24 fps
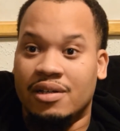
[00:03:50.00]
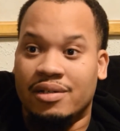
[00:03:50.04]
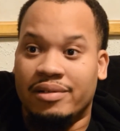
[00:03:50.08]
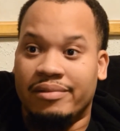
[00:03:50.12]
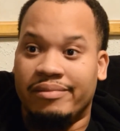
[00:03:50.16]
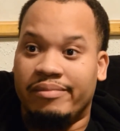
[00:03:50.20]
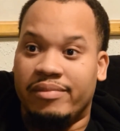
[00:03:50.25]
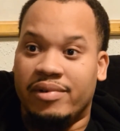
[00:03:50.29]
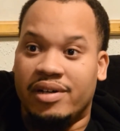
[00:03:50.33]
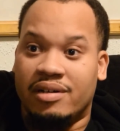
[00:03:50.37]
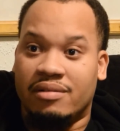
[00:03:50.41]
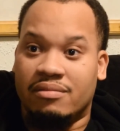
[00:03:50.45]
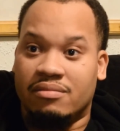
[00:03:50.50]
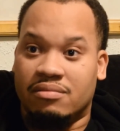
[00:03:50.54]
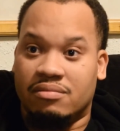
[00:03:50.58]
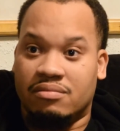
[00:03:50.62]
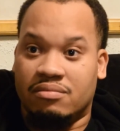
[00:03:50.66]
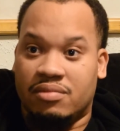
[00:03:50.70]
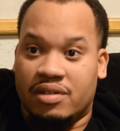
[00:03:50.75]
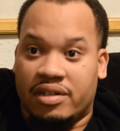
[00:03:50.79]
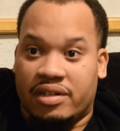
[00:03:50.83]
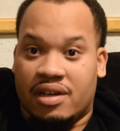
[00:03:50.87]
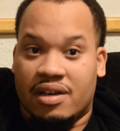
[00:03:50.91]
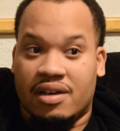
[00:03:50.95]
But
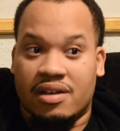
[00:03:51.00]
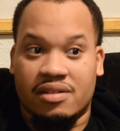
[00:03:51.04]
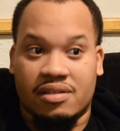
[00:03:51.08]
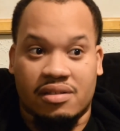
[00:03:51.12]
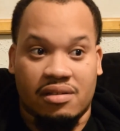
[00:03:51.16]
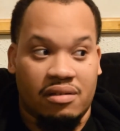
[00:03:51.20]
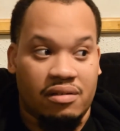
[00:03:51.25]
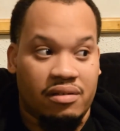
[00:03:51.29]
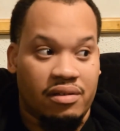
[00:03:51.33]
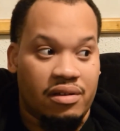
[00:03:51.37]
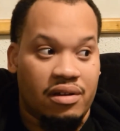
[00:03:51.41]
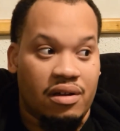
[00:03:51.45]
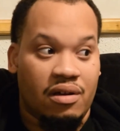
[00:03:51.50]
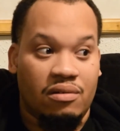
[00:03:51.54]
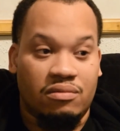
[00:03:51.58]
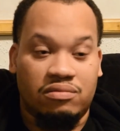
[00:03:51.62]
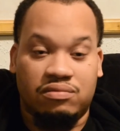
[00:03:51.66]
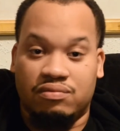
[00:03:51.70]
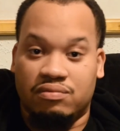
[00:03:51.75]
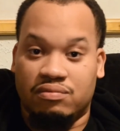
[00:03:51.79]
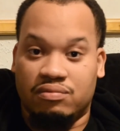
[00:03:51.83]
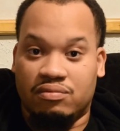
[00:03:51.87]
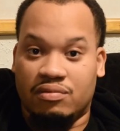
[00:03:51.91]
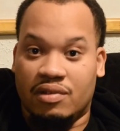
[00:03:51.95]
because of,
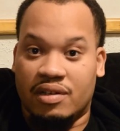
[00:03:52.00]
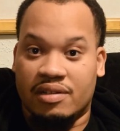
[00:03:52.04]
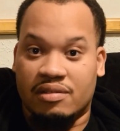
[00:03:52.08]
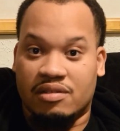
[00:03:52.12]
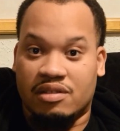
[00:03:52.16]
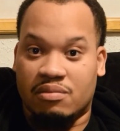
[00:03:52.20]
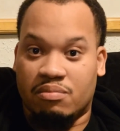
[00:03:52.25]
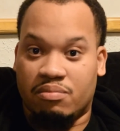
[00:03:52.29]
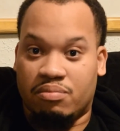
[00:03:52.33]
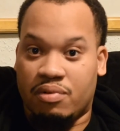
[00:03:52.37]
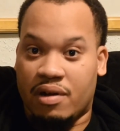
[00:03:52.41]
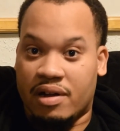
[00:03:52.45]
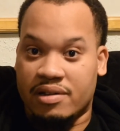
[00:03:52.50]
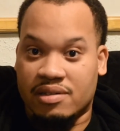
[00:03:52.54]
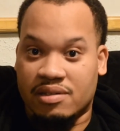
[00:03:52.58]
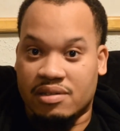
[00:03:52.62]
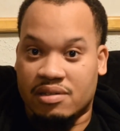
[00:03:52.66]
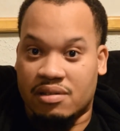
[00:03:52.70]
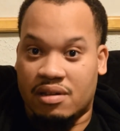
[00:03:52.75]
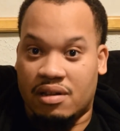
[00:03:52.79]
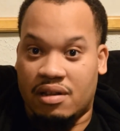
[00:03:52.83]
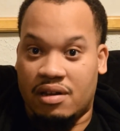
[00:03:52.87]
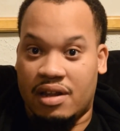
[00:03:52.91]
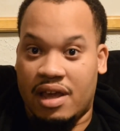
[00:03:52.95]
his present
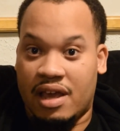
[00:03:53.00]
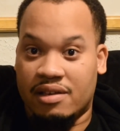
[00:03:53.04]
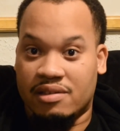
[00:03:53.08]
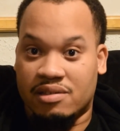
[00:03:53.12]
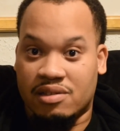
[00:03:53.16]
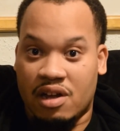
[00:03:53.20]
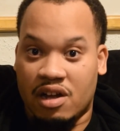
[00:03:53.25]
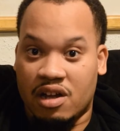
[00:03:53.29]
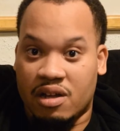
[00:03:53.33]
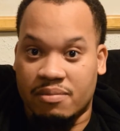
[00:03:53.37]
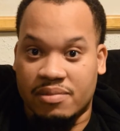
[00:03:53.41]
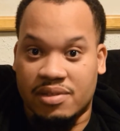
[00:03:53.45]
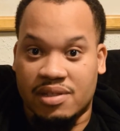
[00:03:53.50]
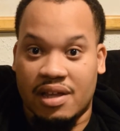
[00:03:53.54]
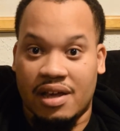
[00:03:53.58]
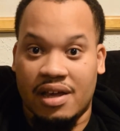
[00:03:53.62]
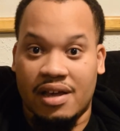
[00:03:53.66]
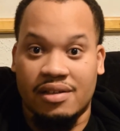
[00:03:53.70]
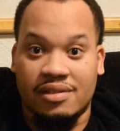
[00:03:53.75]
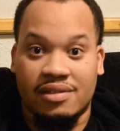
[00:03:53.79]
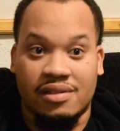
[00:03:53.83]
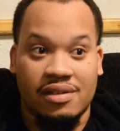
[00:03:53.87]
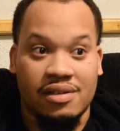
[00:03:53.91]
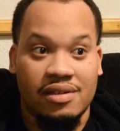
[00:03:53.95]
day
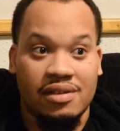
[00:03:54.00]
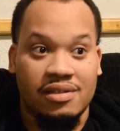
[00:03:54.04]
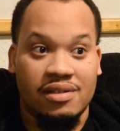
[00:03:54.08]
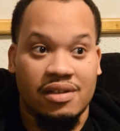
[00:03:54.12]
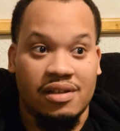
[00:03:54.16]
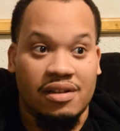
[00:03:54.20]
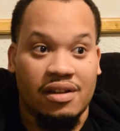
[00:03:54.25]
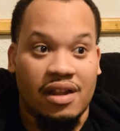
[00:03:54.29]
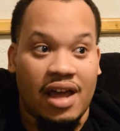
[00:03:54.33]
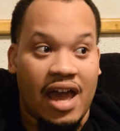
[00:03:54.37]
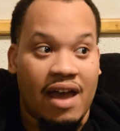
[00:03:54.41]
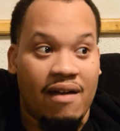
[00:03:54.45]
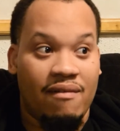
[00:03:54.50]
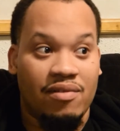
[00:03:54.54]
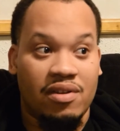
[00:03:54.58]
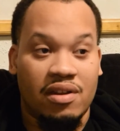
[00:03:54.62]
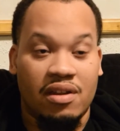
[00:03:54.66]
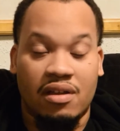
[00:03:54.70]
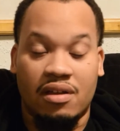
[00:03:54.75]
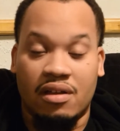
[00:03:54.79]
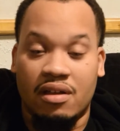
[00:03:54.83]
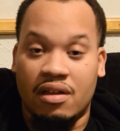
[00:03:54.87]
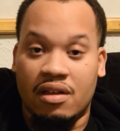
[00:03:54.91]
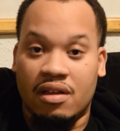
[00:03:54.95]
circumstances and having to
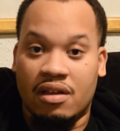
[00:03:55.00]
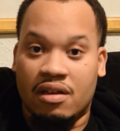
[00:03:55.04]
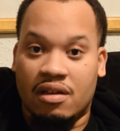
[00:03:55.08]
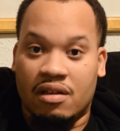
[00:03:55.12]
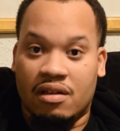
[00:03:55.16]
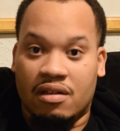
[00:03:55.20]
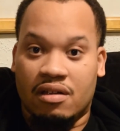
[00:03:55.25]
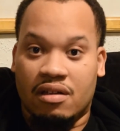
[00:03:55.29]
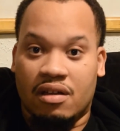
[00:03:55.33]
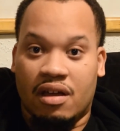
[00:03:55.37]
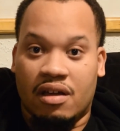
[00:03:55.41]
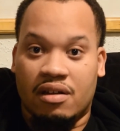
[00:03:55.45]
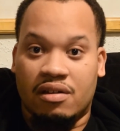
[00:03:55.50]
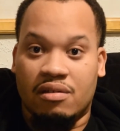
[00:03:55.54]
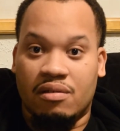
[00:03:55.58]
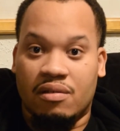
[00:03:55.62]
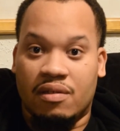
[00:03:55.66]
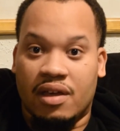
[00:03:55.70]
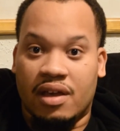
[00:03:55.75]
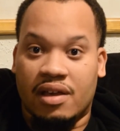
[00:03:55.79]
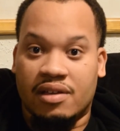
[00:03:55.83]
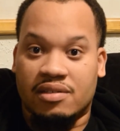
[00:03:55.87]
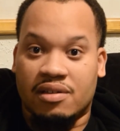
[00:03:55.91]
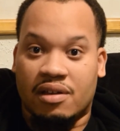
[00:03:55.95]
do
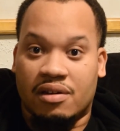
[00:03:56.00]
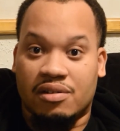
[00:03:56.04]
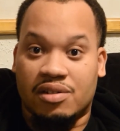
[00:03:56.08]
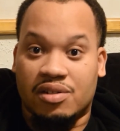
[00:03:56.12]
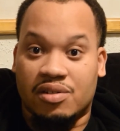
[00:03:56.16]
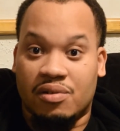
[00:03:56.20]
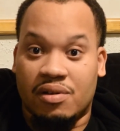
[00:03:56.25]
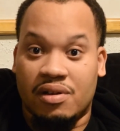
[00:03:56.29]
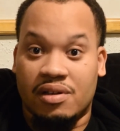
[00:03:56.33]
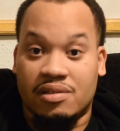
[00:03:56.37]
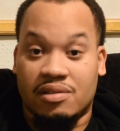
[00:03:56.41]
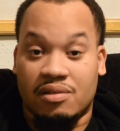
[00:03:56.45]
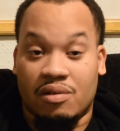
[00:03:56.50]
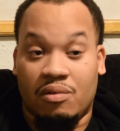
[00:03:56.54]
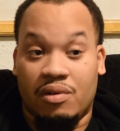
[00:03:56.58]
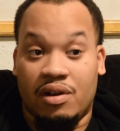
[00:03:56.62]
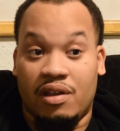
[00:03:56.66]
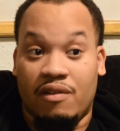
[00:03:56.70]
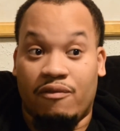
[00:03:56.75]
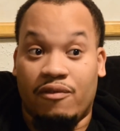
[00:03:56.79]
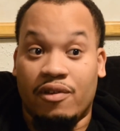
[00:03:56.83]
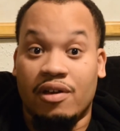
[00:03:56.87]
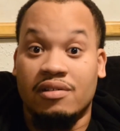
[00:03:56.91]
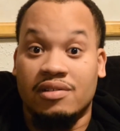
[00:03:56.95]
things on the streets or what he
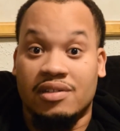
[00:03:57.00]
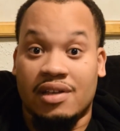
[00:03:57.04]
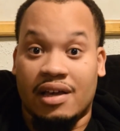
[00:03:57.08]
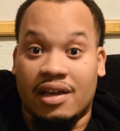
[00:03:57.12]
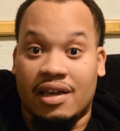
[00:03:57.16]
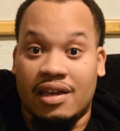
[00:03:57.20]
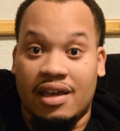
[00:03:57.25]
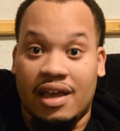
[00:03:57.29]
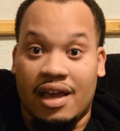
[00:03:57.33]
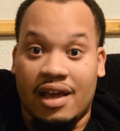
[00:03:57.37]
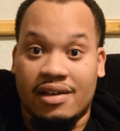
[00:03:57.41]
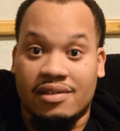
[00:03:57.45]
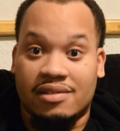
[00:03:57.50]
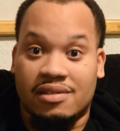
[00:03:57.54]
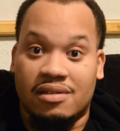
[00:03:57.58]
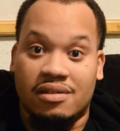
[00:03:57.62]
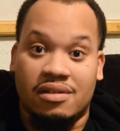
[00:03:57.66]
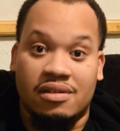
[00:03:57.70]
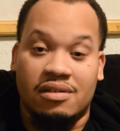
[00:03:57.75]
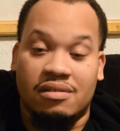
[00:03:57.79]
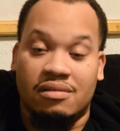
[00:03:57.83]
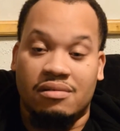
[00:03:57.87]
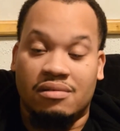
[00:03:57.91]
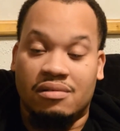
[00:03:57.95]
feels like he has to
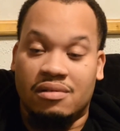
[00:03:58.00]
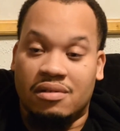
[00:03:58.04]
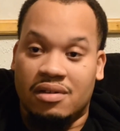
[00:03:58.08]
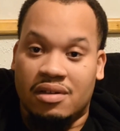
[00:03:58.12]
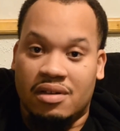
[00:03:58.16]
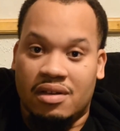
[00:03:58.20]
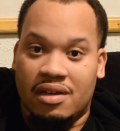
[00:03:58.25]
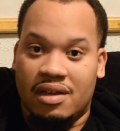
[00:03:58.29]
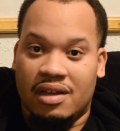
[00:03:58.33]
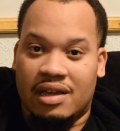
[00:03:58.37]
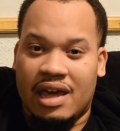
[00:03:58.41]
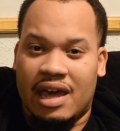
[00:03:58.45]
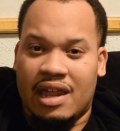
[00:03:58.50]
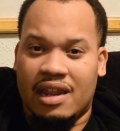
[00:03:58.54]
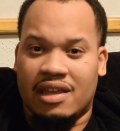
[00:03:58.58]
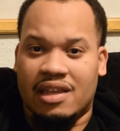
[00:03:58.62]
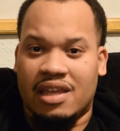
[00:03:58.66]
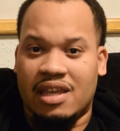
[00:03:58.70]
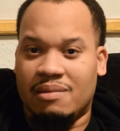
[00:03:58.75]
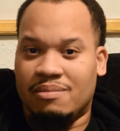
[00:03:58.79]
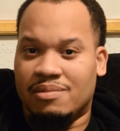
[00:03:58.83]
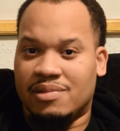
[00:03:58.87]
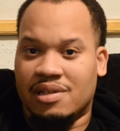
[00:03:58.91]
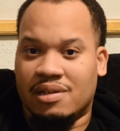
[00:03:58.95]
do, it kind of
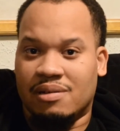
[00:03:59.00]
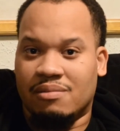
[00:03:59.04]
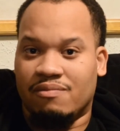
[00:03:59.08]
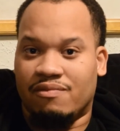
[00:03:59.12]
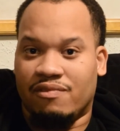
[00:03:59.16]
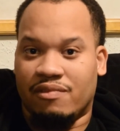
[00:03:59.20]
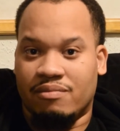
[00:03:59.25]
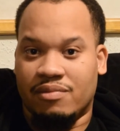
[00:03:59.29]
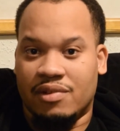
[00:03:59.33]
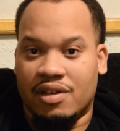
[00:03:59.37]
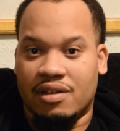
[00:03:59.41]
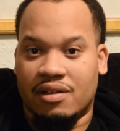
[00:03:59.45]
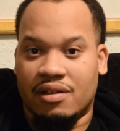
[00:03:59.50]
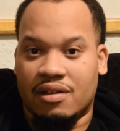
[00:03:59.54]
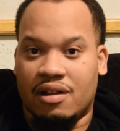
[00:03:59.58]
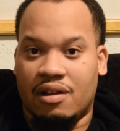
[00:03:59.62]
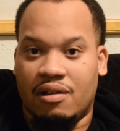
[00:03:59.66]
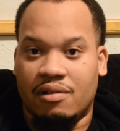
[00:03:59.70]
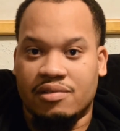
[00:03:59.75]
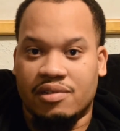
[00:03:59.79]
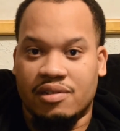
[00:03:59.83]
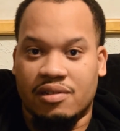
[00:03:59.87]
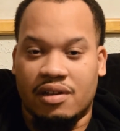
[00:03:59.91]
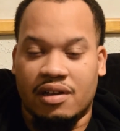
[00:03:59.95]
keeps him from getting
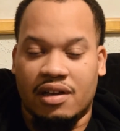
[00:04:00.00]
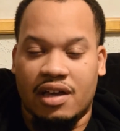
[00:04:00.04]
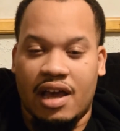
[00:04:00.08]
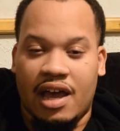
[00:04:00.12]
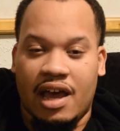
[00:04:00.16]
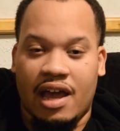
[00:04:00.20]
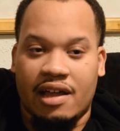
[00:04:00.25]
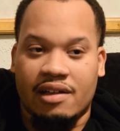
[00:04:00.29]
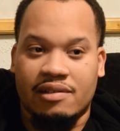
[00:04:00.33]
closer to God.